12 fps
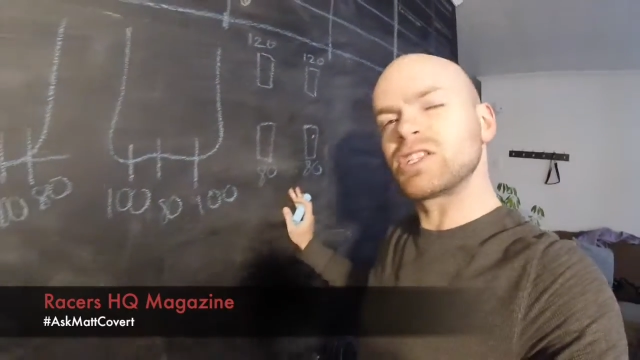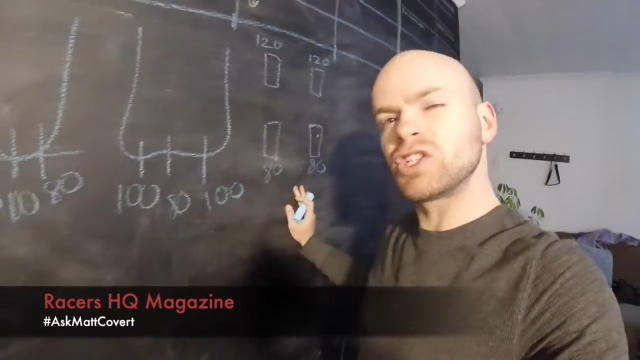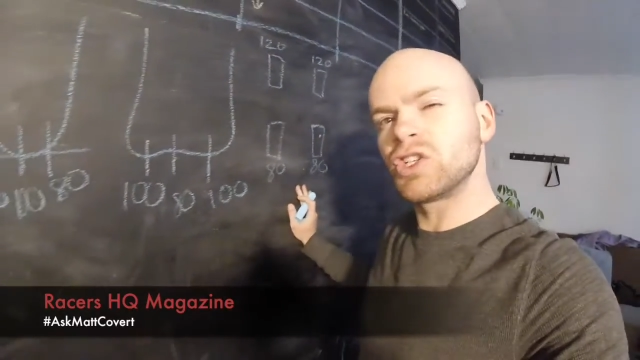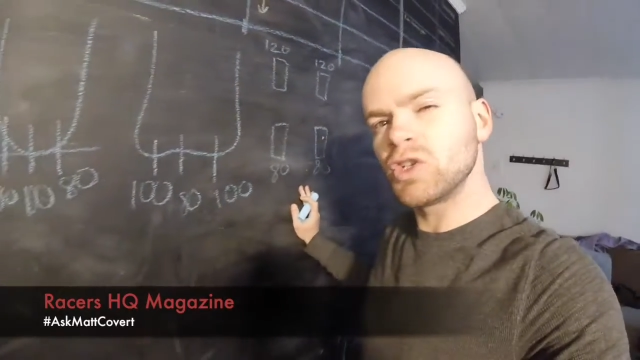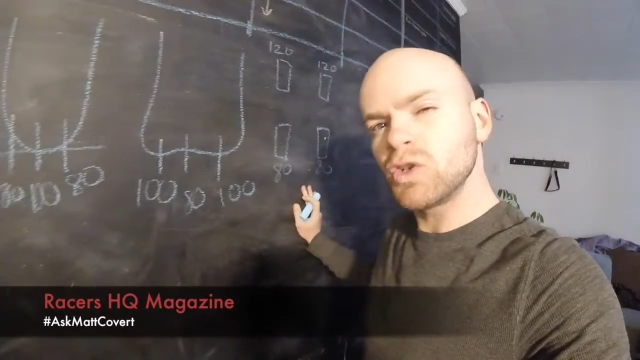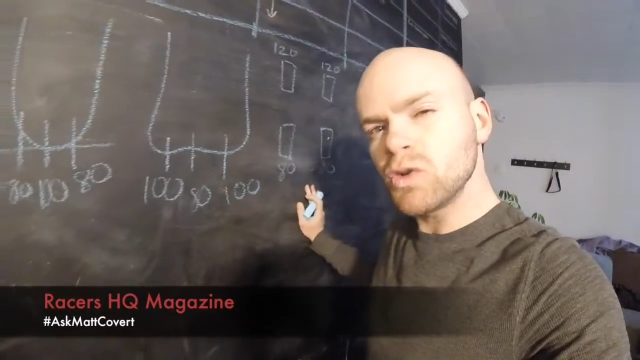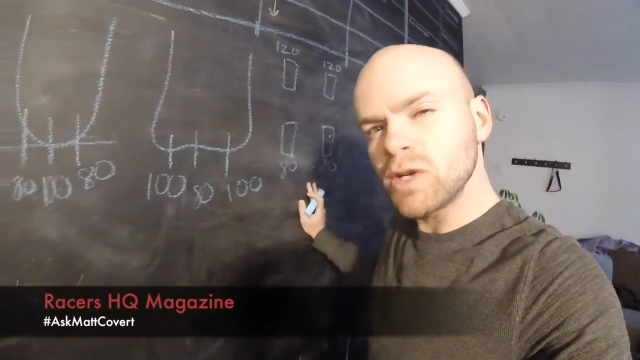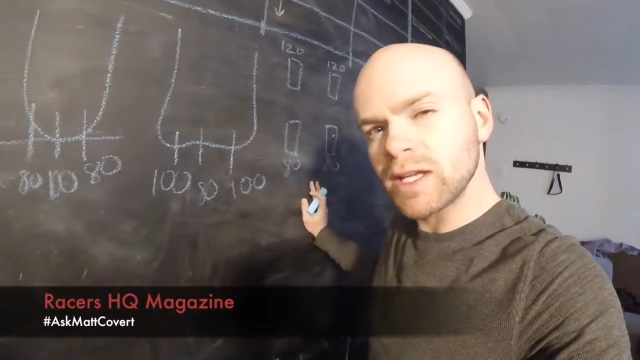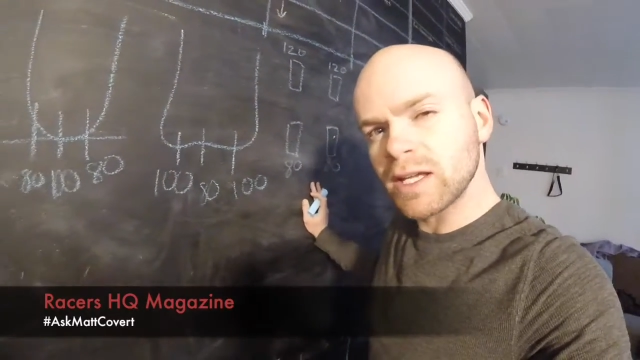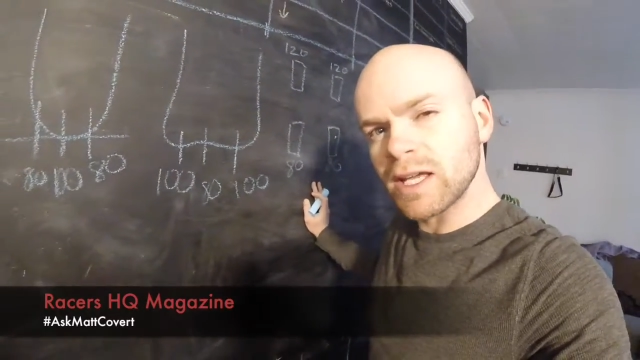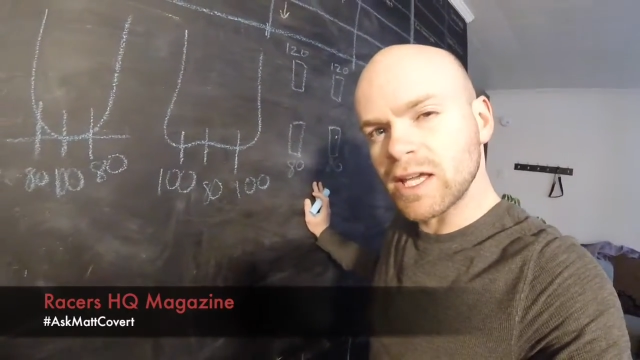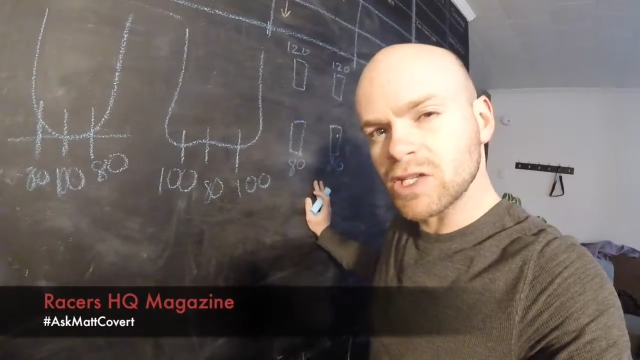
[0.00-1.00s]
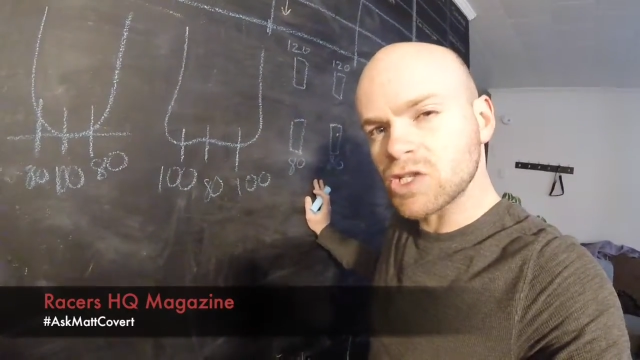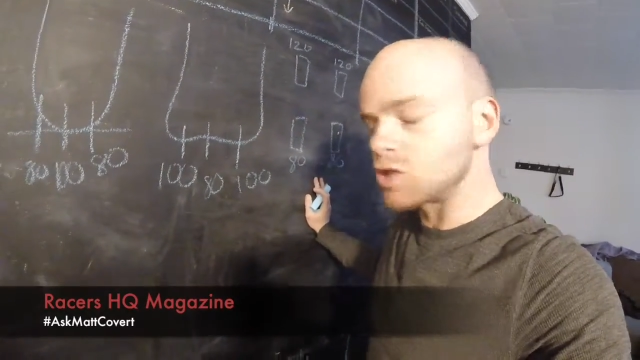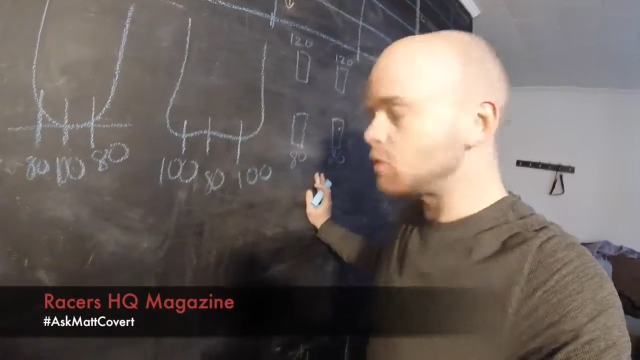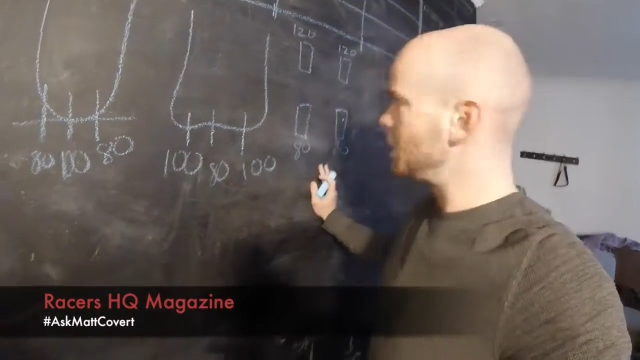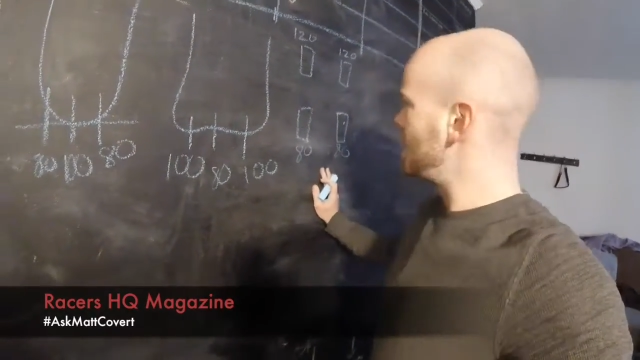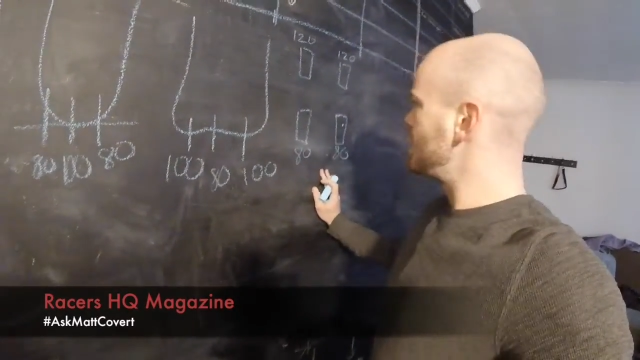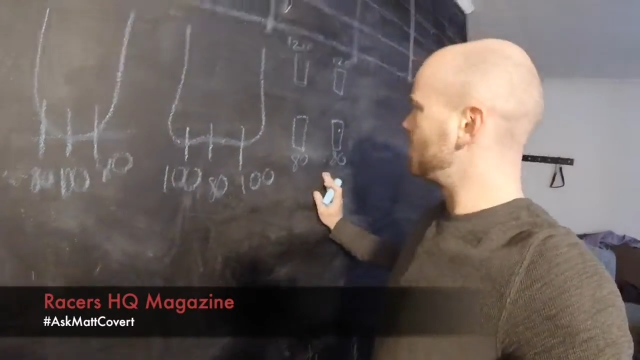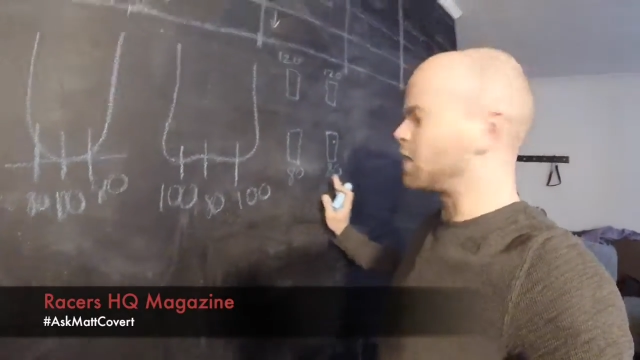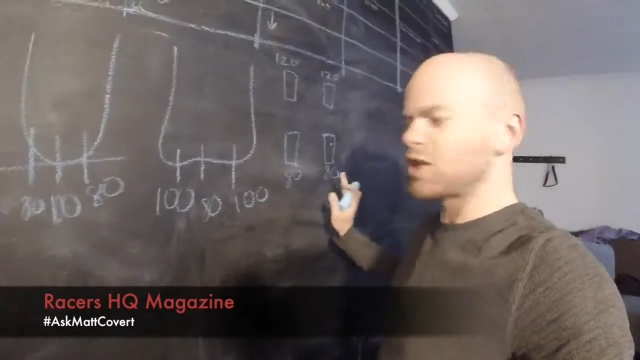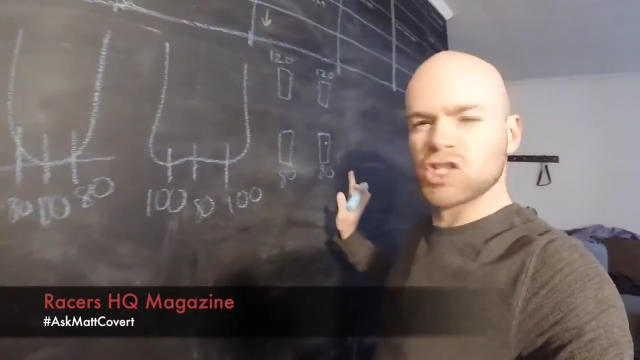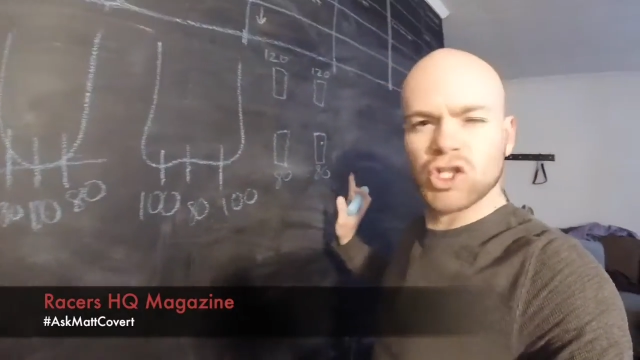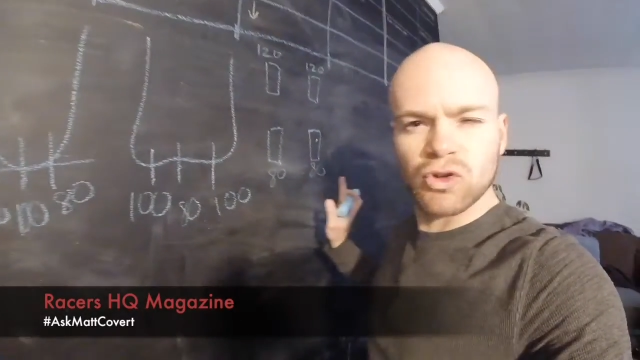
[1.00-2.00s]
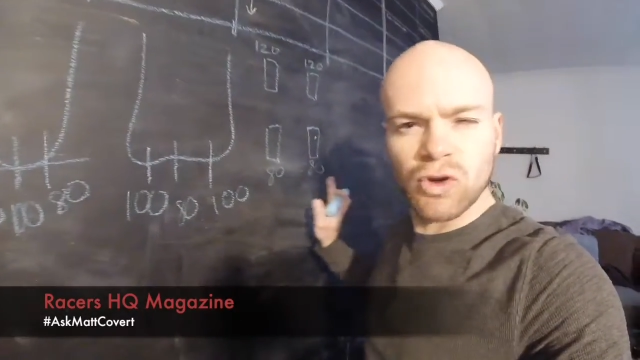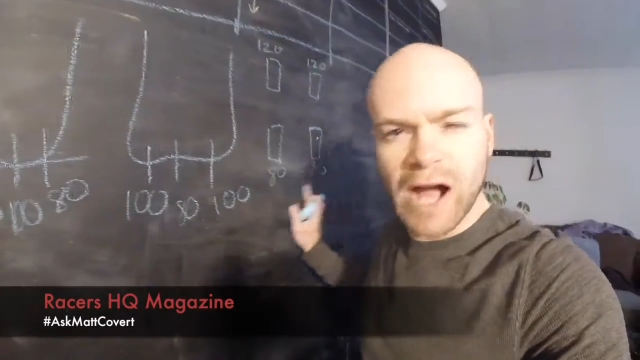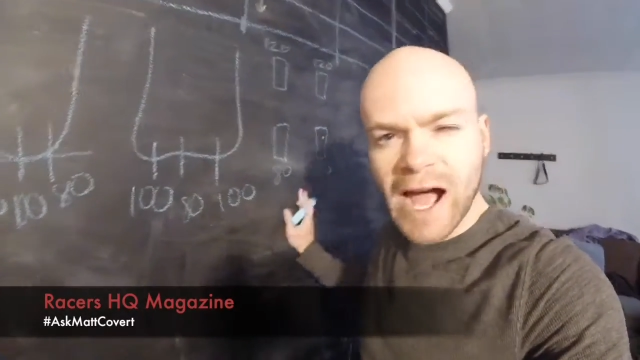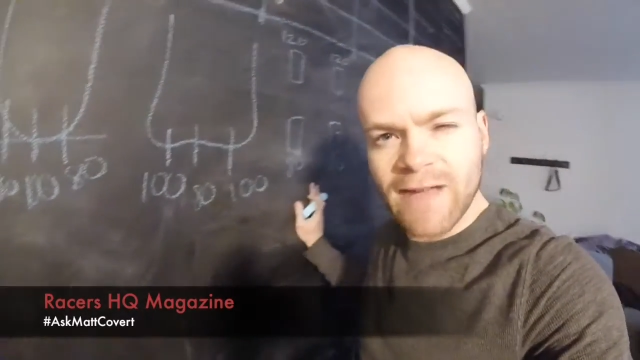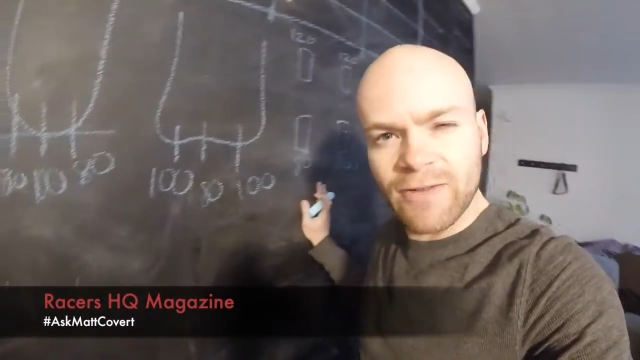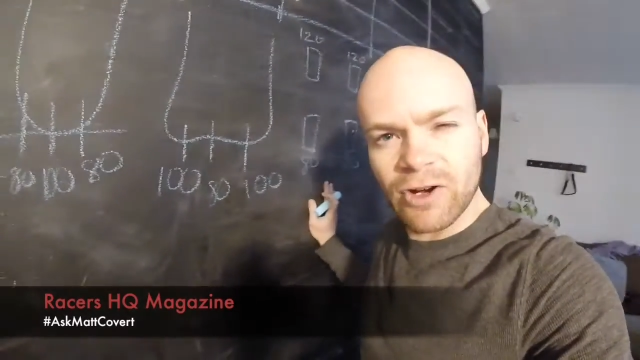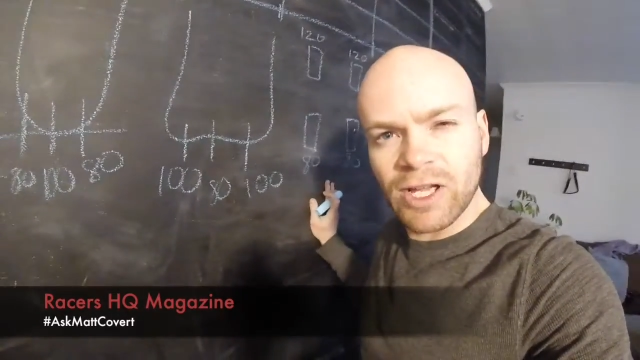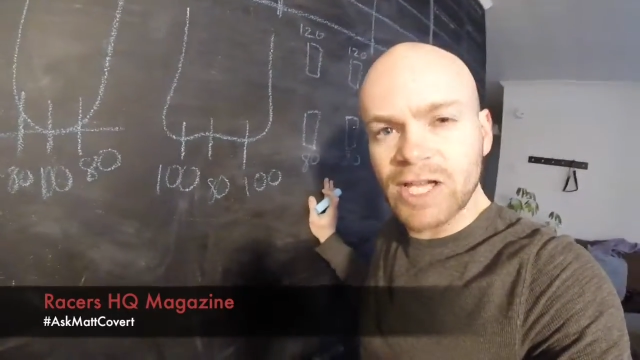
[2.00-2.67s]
tuning issue, but a driver